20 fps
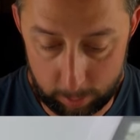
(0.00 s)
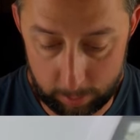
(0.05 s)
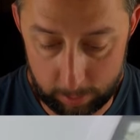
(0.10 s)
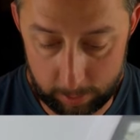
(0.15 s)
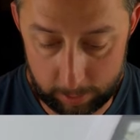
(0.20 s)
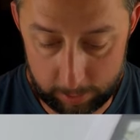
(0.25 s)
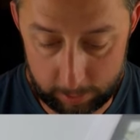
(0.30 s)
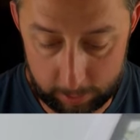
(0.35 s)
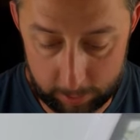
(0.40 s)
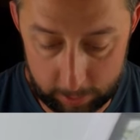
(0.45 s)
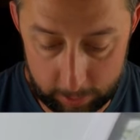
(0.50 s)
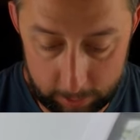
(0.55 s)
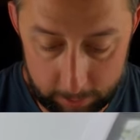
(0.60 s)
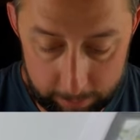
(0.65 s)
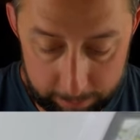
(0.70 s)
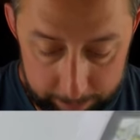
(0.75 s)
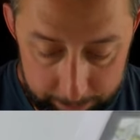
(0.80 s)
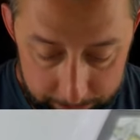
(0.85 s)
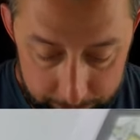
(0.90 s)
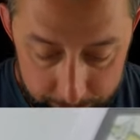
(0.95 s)
That's good.
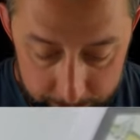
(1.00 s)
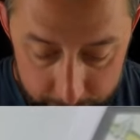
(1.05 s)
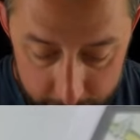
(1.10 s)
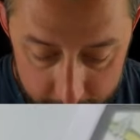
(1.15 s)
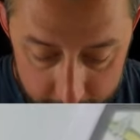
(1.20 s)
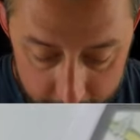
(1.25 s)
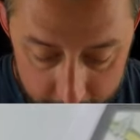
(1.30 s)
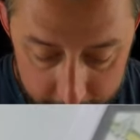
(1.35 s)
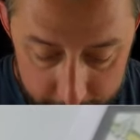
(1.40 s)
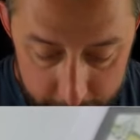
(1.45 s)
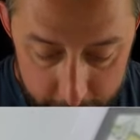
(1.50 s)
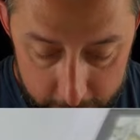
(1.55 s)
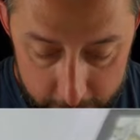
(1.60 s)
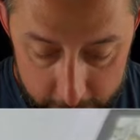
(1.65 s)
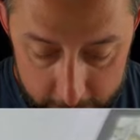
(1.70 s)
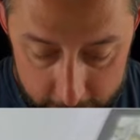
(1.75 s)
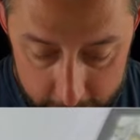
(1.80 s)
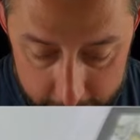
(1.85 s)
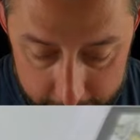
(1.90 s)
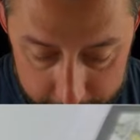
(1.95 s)
That's
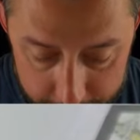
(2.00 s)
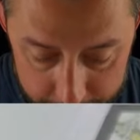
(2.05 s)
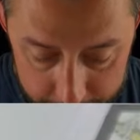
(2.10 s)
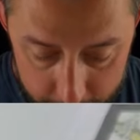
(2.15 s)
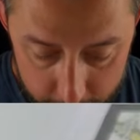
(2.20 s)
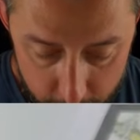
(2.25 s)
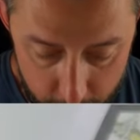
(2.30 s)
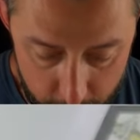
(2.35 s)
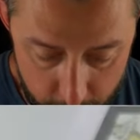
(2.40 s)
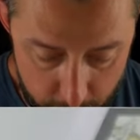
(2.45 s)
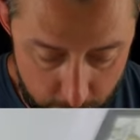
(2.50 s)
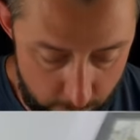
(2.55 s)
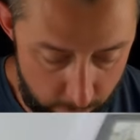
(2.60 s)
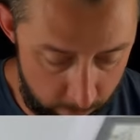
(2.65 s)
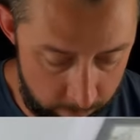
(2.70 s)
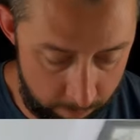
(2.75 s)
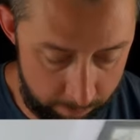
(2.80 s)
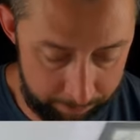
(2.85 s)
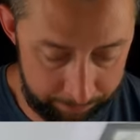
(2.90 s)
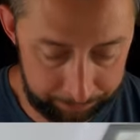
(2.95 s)
very good.
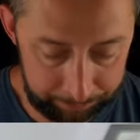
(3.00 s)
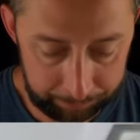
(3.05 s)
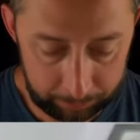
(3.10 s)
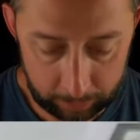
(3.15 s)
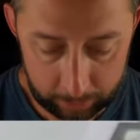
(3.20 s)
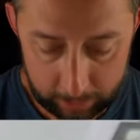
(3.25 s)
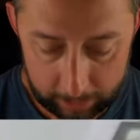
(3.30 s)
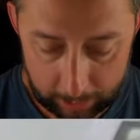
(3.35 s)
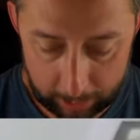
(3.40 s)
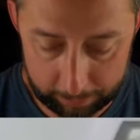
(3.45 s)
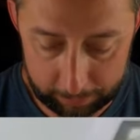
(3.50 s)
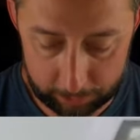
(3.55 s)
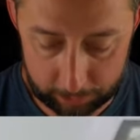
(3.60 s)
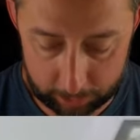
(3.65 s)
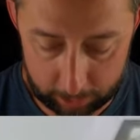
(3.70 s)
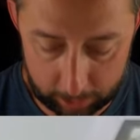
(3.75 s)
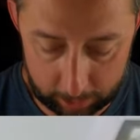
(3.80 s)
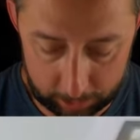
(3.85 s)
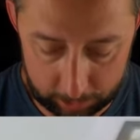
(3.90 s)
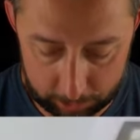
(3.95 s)
I have a
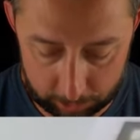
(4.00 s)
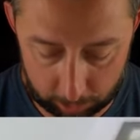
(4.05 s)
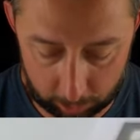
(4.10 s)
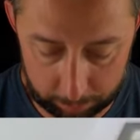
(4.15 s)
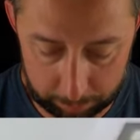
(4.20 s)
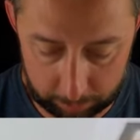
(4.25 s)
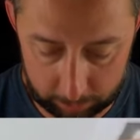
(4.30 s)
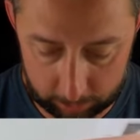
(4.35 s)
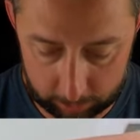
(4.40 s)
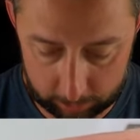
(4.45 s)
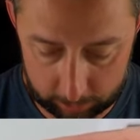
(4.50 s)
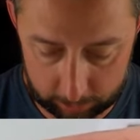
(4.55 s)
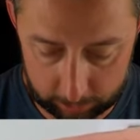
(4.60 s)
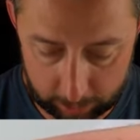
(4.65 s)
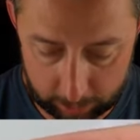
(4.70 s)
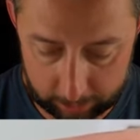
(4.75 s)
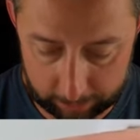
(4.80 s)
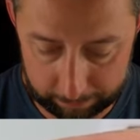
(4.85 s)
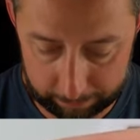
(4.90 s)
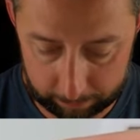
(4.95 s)
Shannon Sharp in this
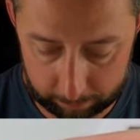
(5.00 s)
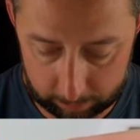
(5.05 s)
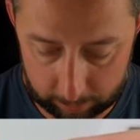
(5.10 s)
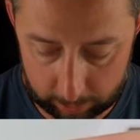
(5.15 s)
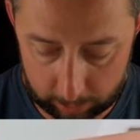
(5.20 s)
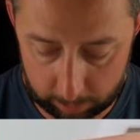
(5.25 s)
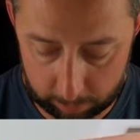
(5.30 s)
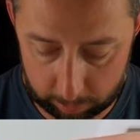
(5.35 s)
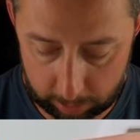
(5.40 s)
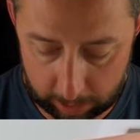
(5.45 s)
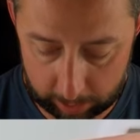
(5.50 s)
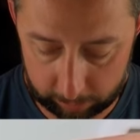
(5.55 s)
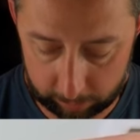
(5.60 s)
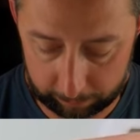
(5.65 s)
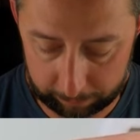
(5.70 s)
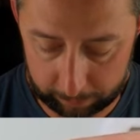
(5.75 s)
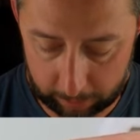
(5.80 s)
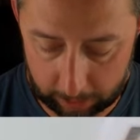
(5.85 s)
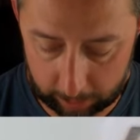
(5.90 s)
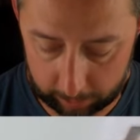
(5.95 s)
set in the black
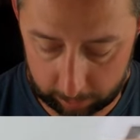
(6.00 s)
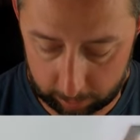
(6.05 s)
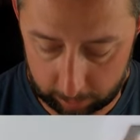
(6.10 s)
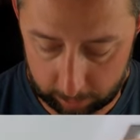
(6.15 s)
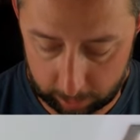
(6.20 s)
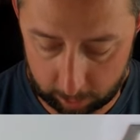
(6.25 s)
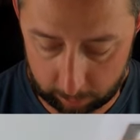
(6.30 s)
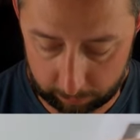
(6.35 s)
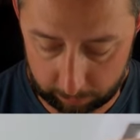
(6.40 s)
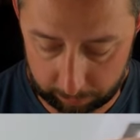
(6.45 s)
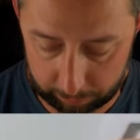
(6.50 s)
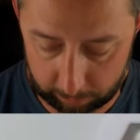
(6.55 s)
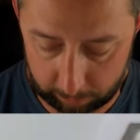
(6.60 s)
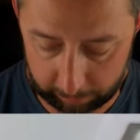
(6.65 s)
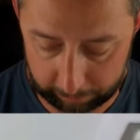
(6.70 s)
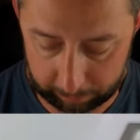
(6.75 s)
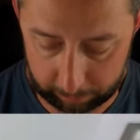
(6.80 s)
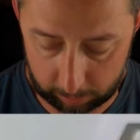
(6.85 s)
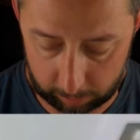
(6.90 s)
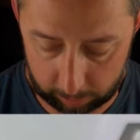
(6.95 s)
refractor, and now I have a
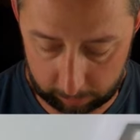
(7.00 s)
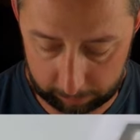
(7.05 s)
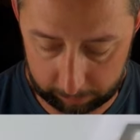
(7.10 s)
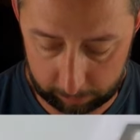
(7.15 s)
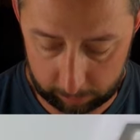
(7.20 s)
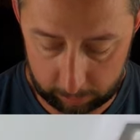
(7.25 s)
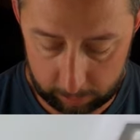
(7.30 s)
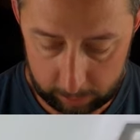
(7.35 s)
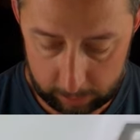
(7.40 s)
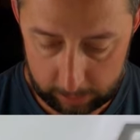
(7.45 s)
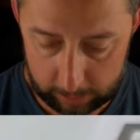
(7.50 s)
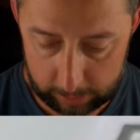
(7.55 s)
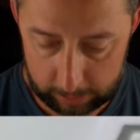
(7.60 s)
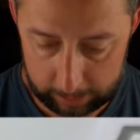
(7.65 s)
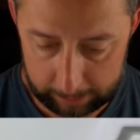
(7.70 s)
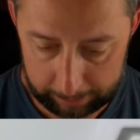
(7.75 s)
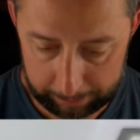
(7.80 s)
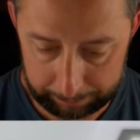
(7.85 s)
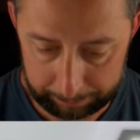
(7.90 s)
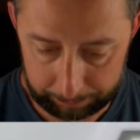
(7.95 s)
Brett Favre
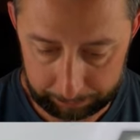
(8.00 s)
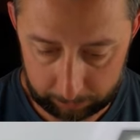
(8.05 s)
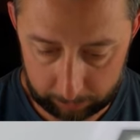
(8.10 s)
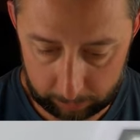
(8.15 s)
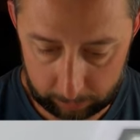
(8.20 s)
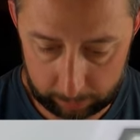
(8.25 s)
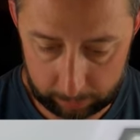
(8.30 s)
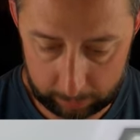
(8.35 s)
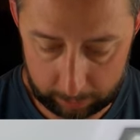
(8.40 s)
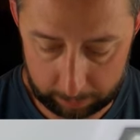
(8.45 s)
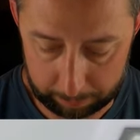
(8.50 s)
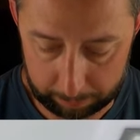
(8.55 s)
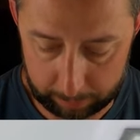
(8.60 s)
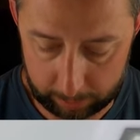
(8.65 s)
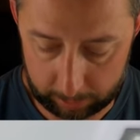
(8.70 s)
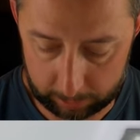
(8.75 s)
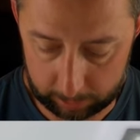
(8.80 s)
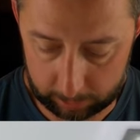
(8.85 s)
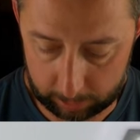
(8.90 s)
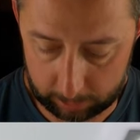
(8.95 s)
in
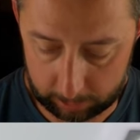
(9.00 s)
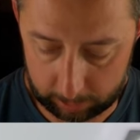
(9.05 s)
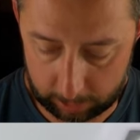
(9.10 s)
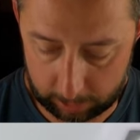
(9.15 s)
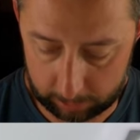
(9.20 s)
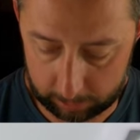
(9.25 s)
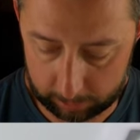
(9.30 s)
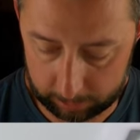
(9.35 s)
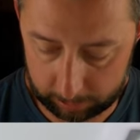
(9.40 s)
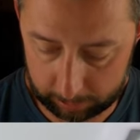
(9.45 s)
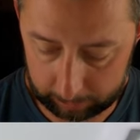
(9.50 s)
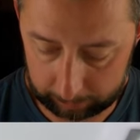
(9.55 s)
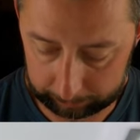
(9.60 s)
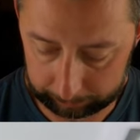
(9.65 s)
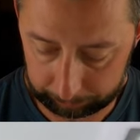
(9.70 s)
PSA 10s.